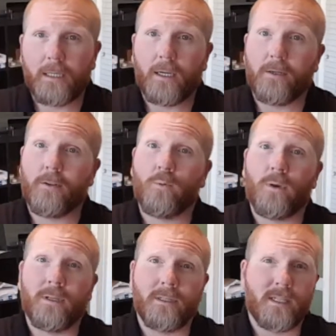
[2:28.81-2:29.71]
Another
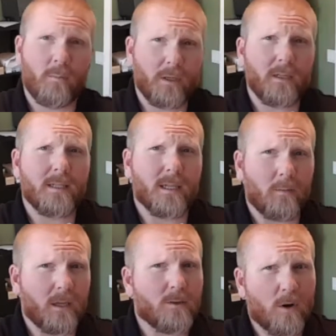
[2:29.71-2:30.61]
one typically is gonna
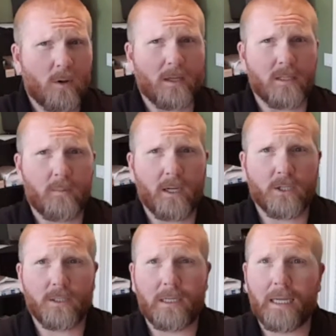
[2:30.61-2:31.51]
be a termite
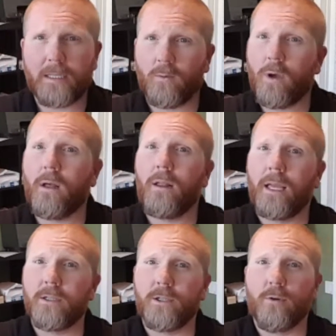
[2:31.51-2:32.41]
inspection, as well
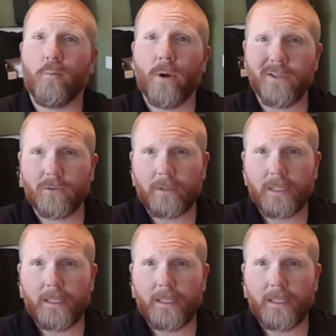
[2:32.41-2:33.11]
as your appraisal.